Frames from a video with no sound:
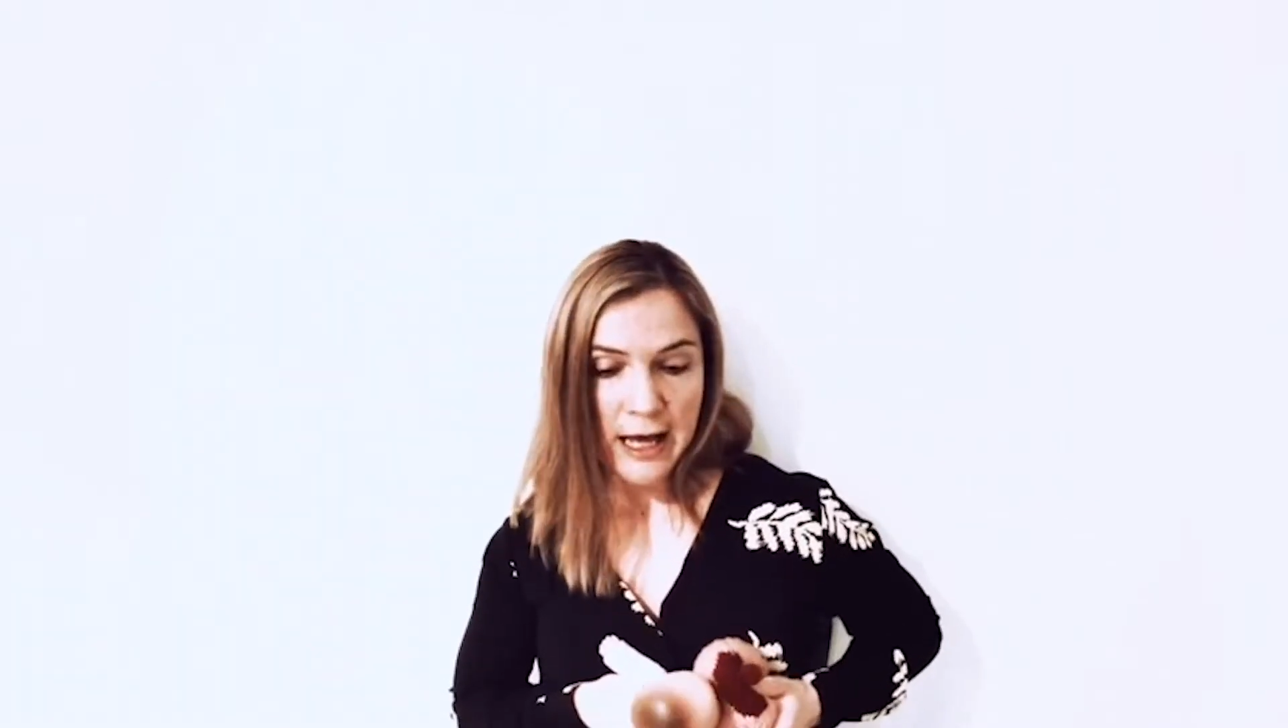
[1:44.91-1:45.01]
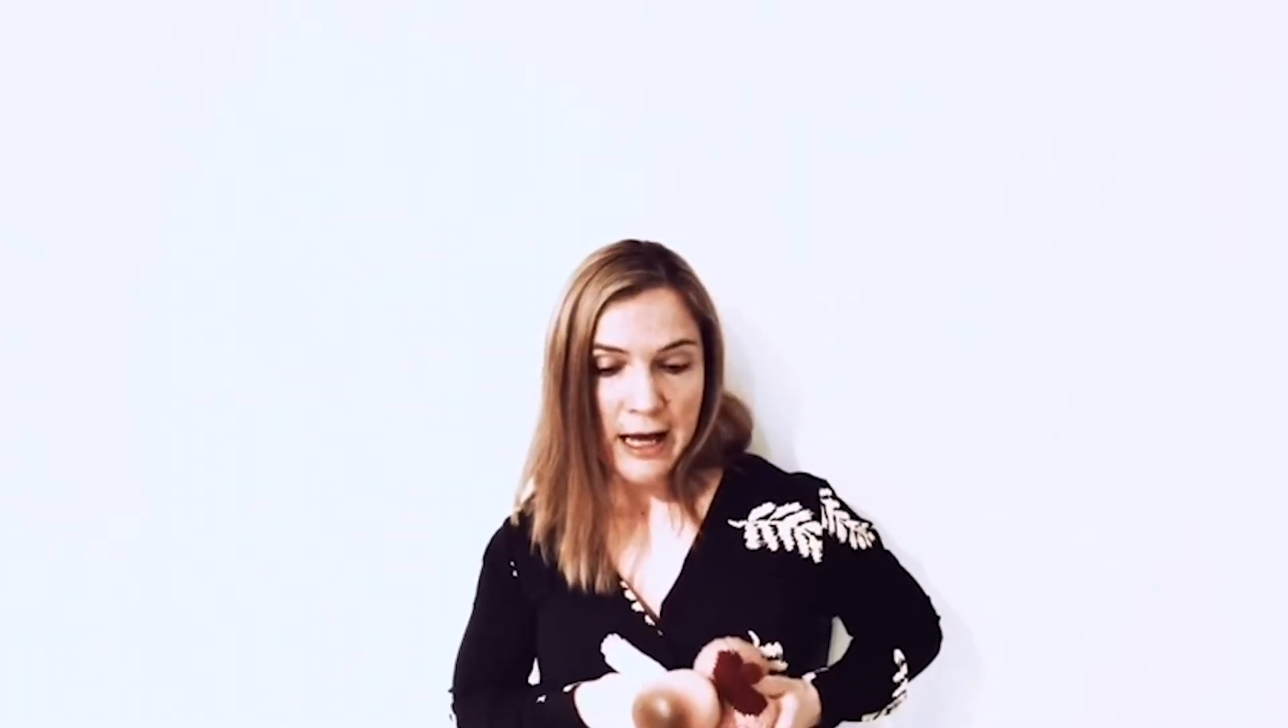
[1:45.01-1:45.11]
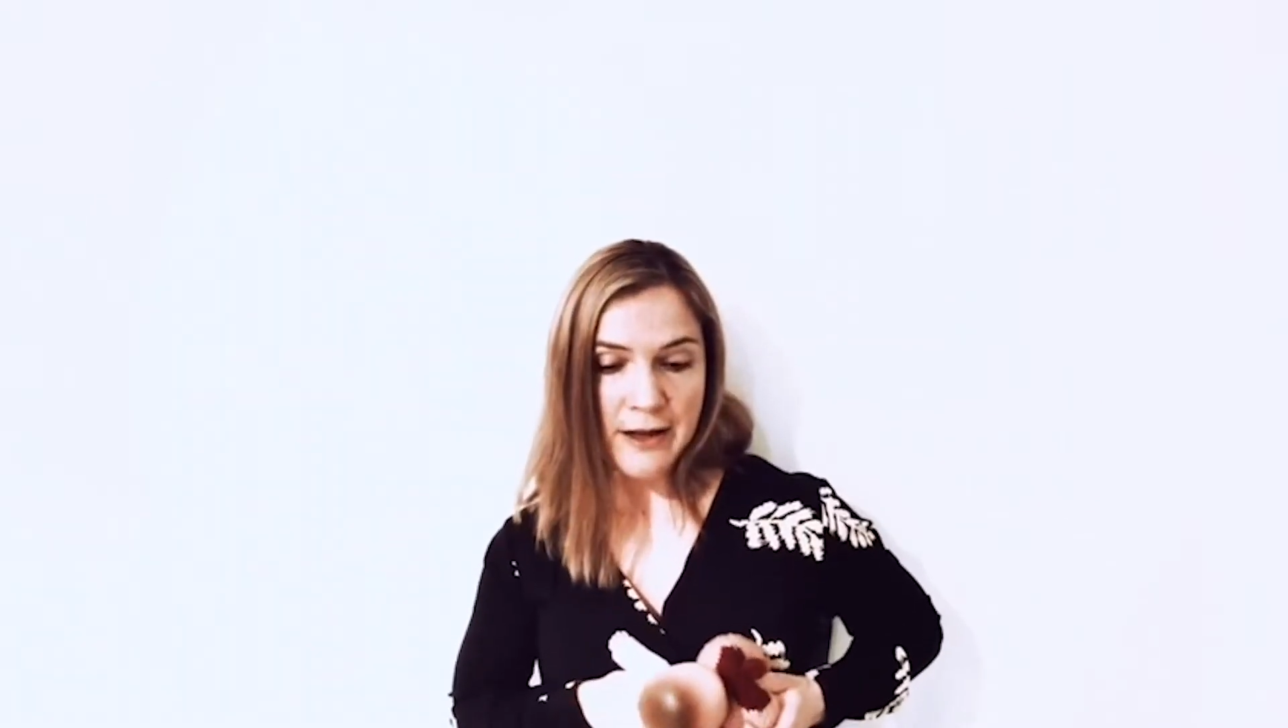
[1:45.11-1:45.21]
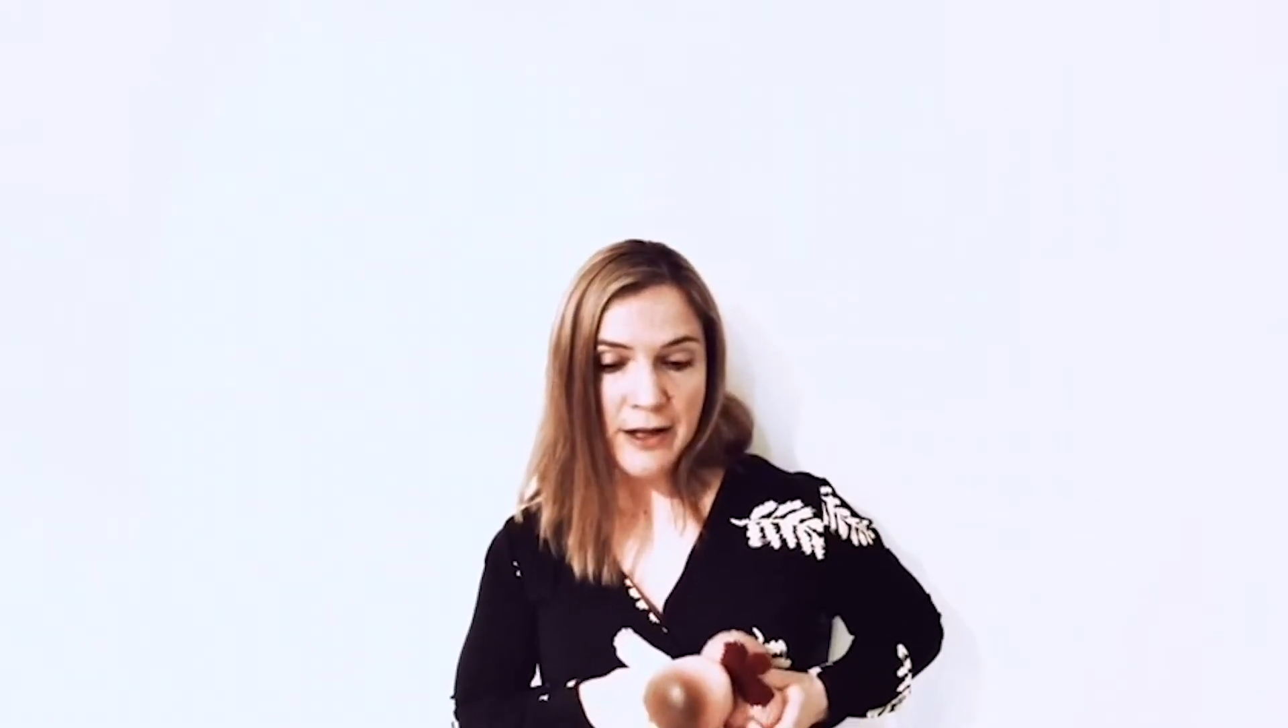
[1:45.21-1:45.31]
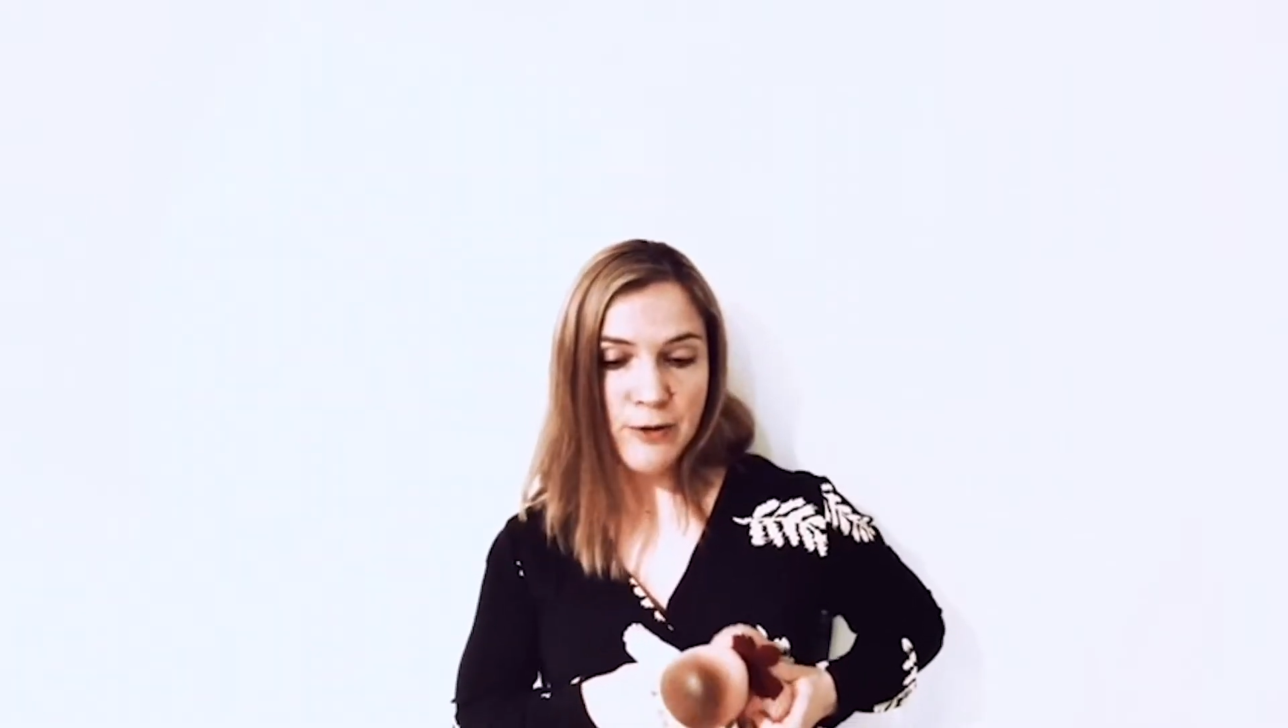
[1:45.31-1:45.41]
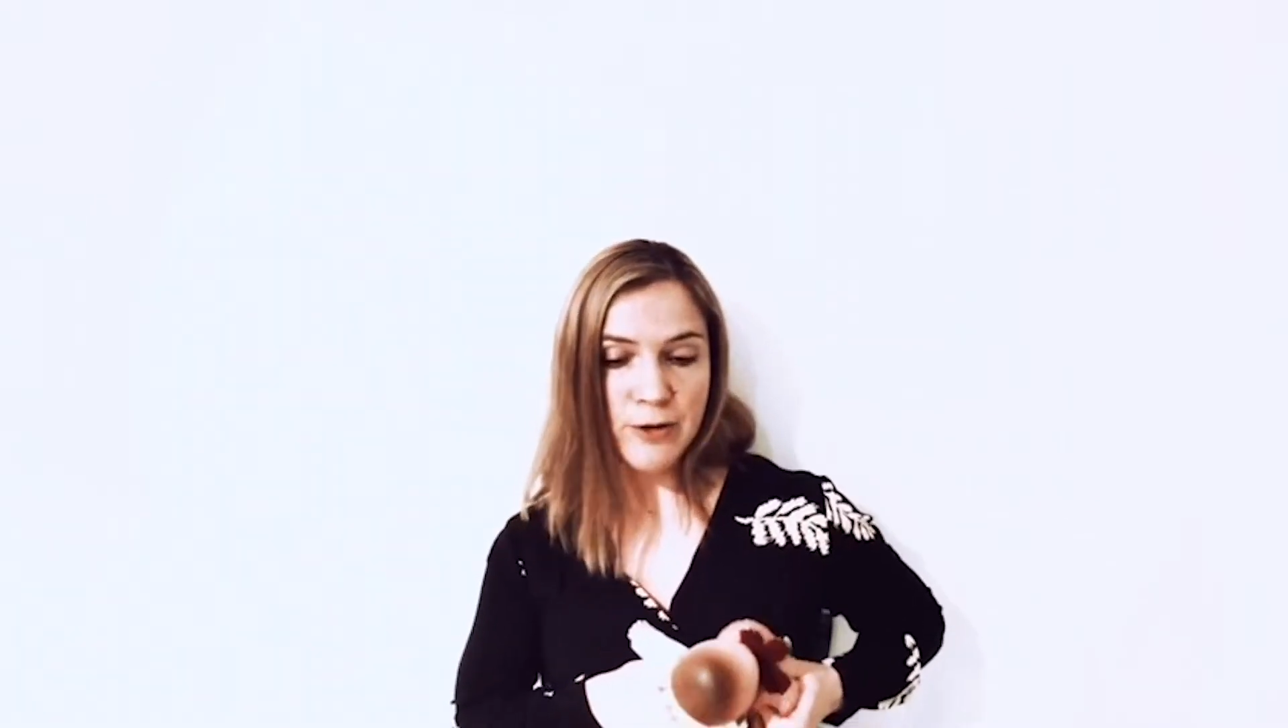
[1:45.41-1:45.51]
And then you